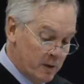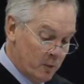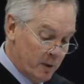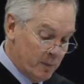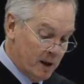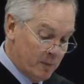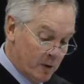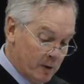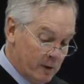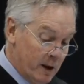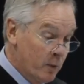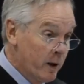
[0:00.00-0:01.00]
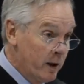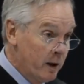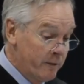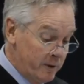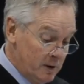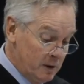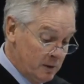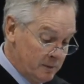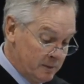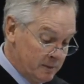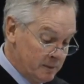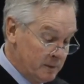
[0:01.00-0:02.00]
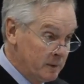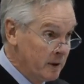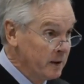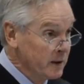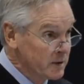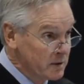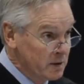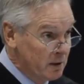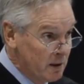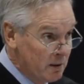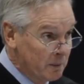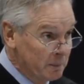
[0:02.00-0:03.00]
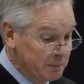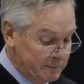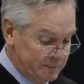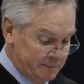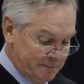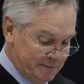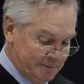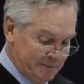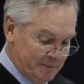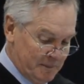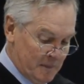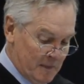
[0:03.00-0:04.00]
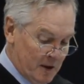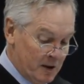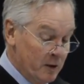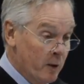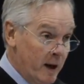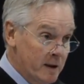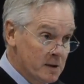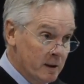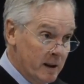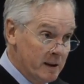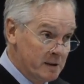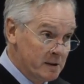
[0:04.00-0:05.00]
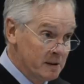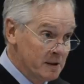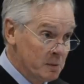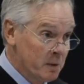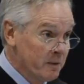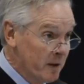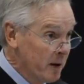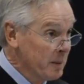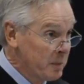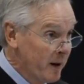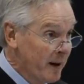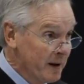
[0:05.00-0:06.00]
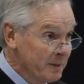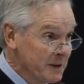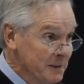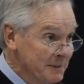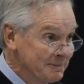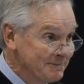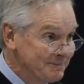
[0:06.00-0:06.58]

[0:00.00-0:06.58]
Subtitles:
remember that we're here for you, and this is your home. Congratulations, we're very proud of you.